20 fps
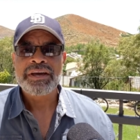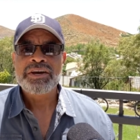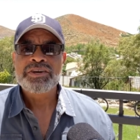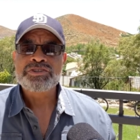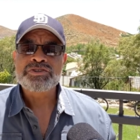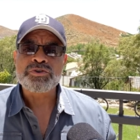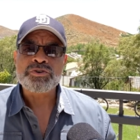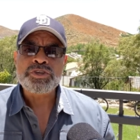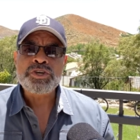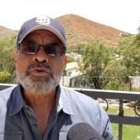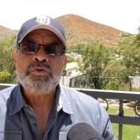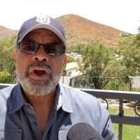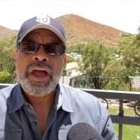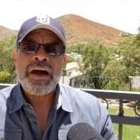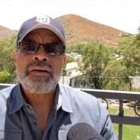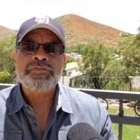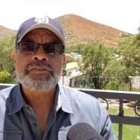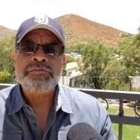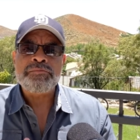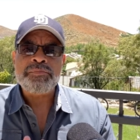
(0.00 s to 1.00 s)
So you
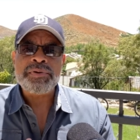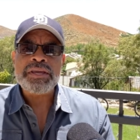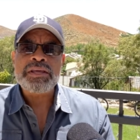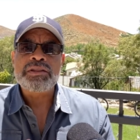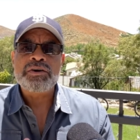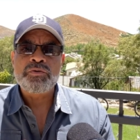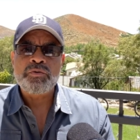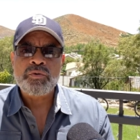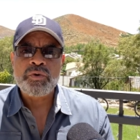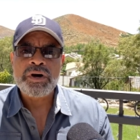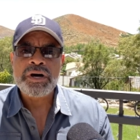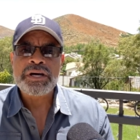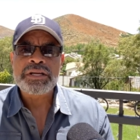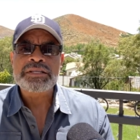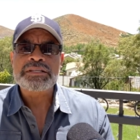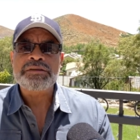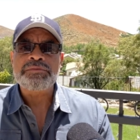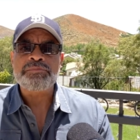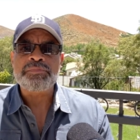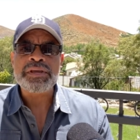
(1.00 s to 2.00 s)
have to be the one
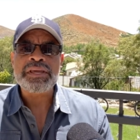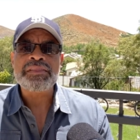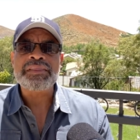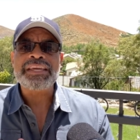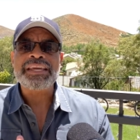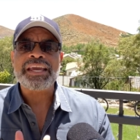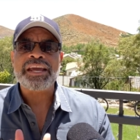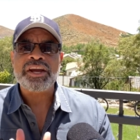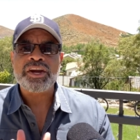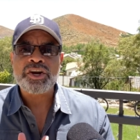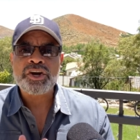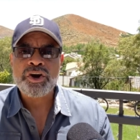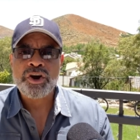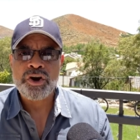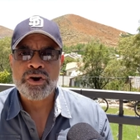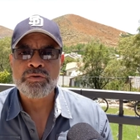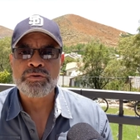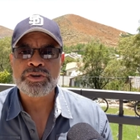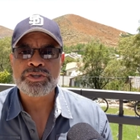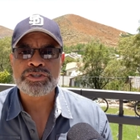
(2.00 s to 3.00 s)
to be the
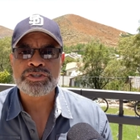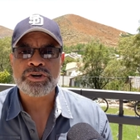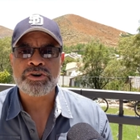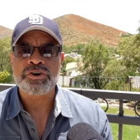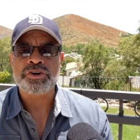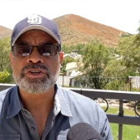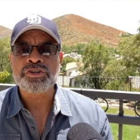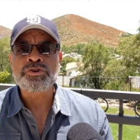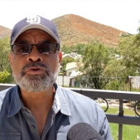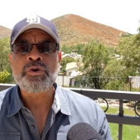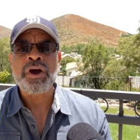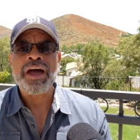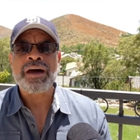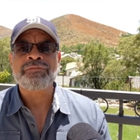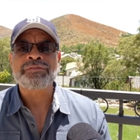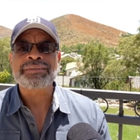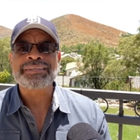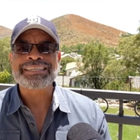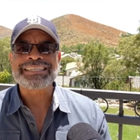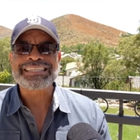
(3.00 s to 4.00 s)
encourager. You
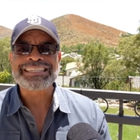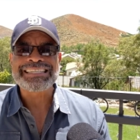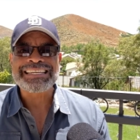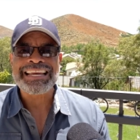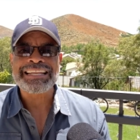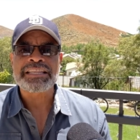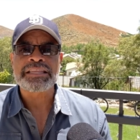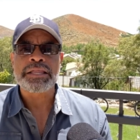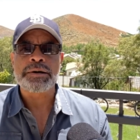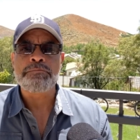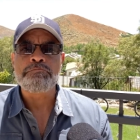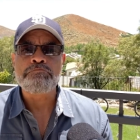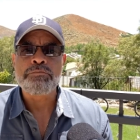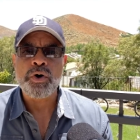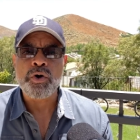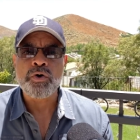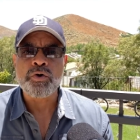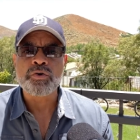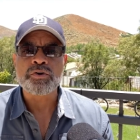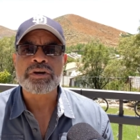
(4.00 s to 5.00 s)
have to set the
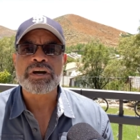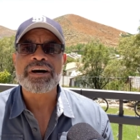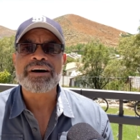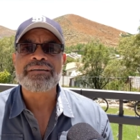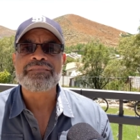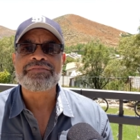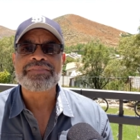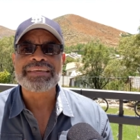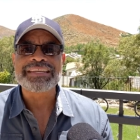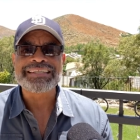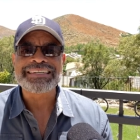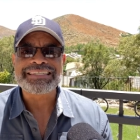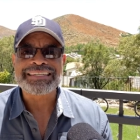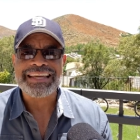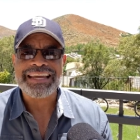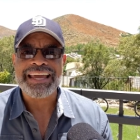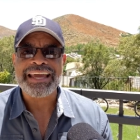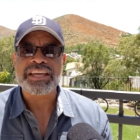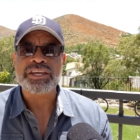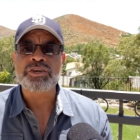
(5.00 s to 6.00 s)
mode of the
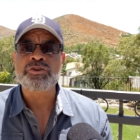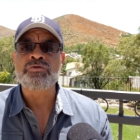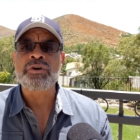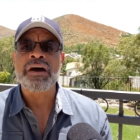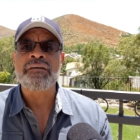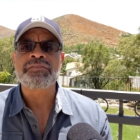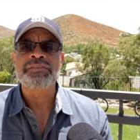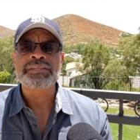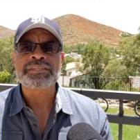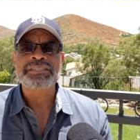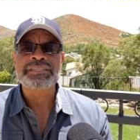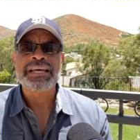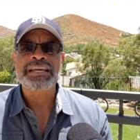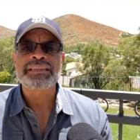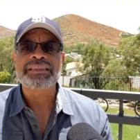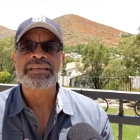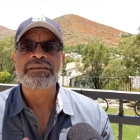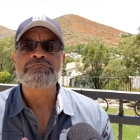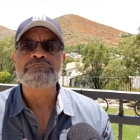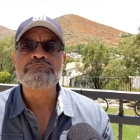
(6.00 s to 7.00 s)
day. You have to
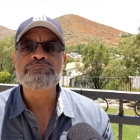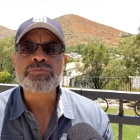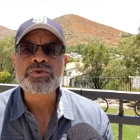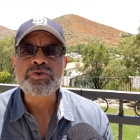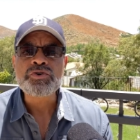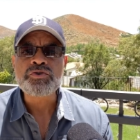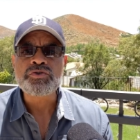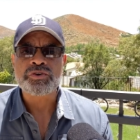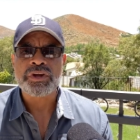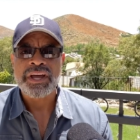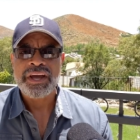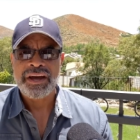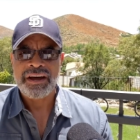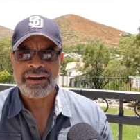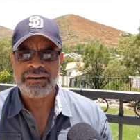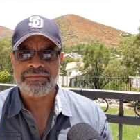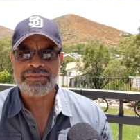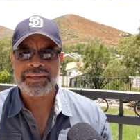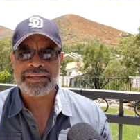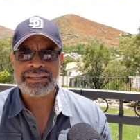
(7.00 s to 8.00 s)
set the mood
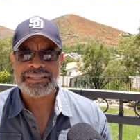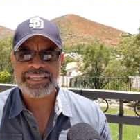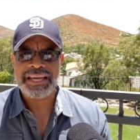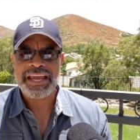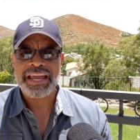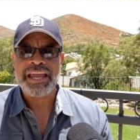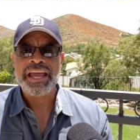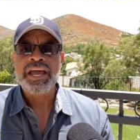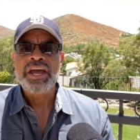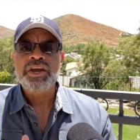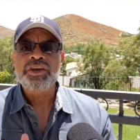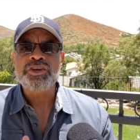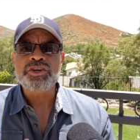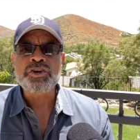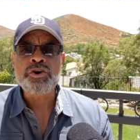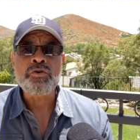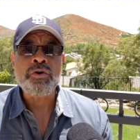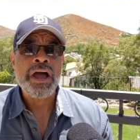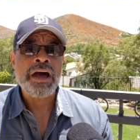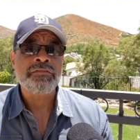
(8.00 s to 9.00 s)
of the day.
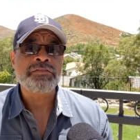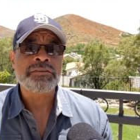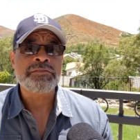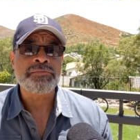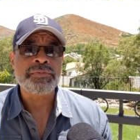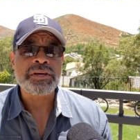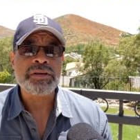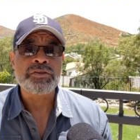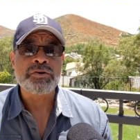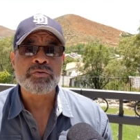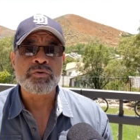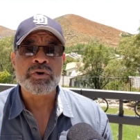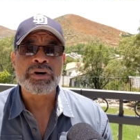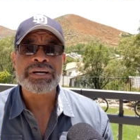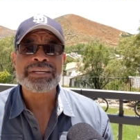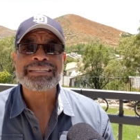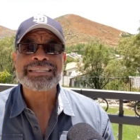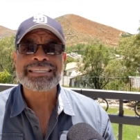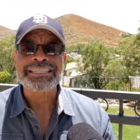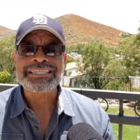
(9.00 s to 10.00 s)
You have to be the
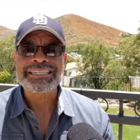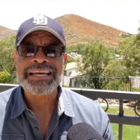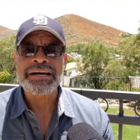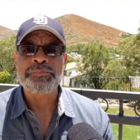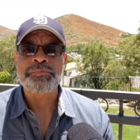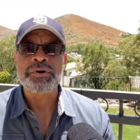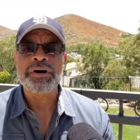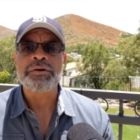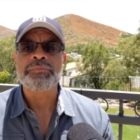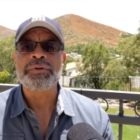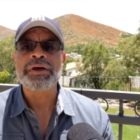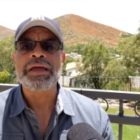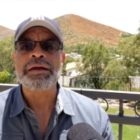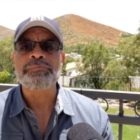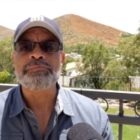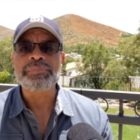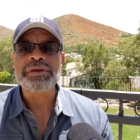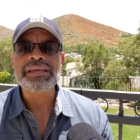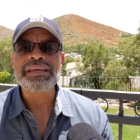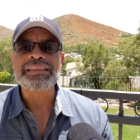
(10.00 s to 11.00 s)
one to step up
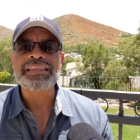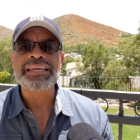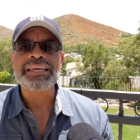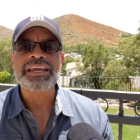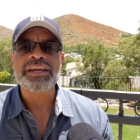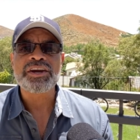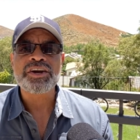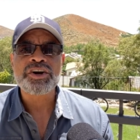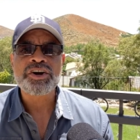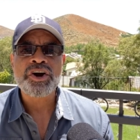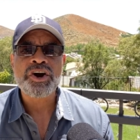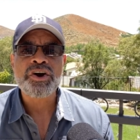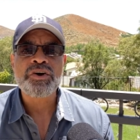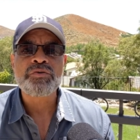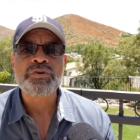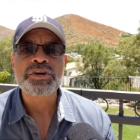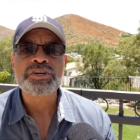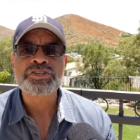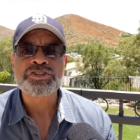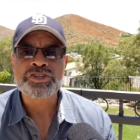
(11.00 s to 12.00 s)
and be the
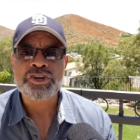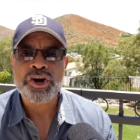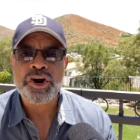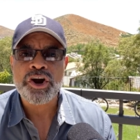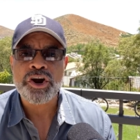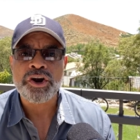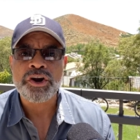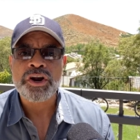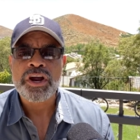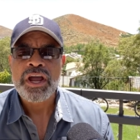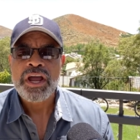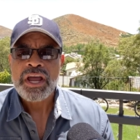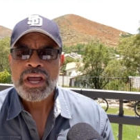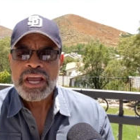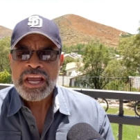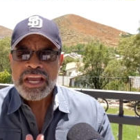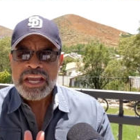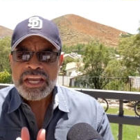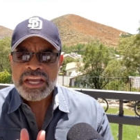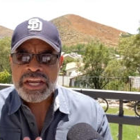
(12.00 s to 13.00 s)
encourager.
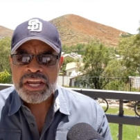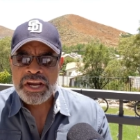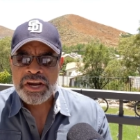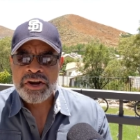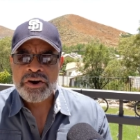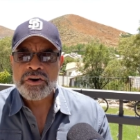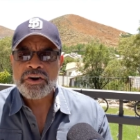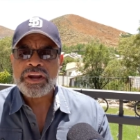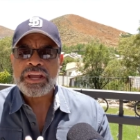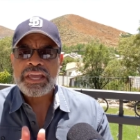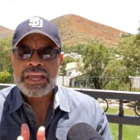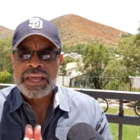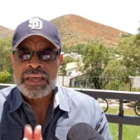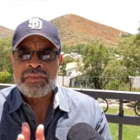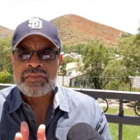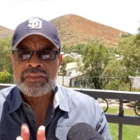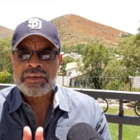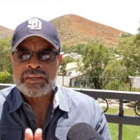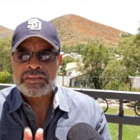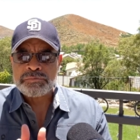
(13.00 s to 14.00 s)
Here
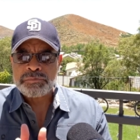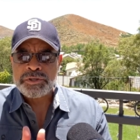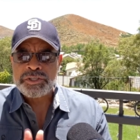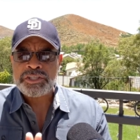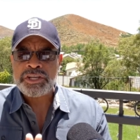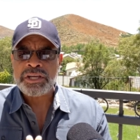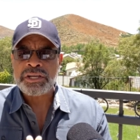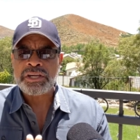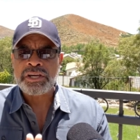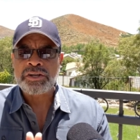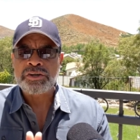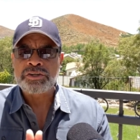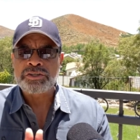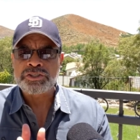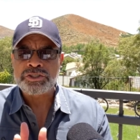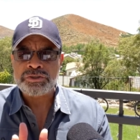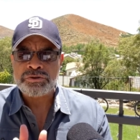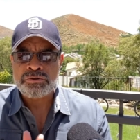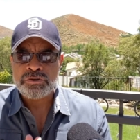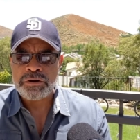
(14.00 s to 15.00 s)
in this particular
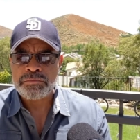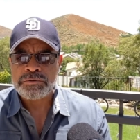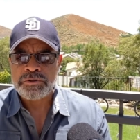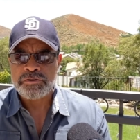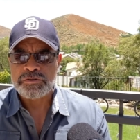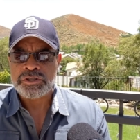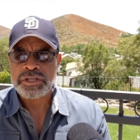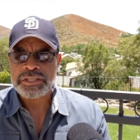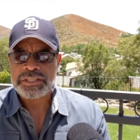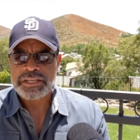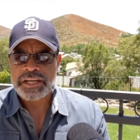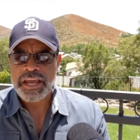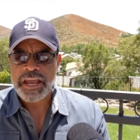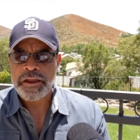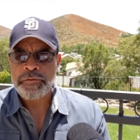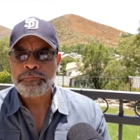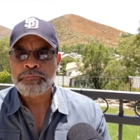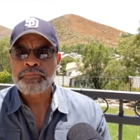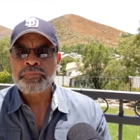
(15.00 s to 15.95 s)
scripture today,